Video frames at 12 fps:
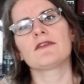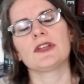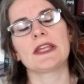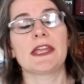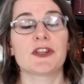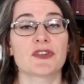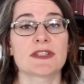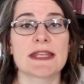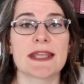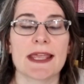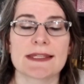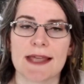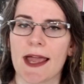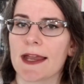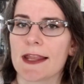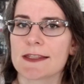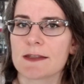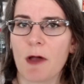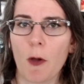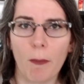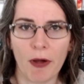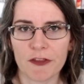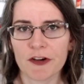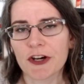really interesting anxieties about
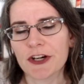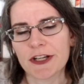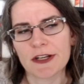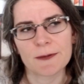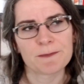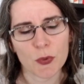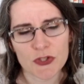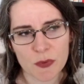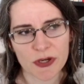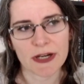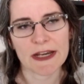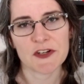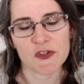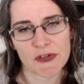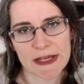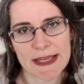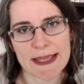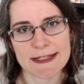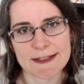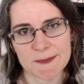motherhood, which were intriguing to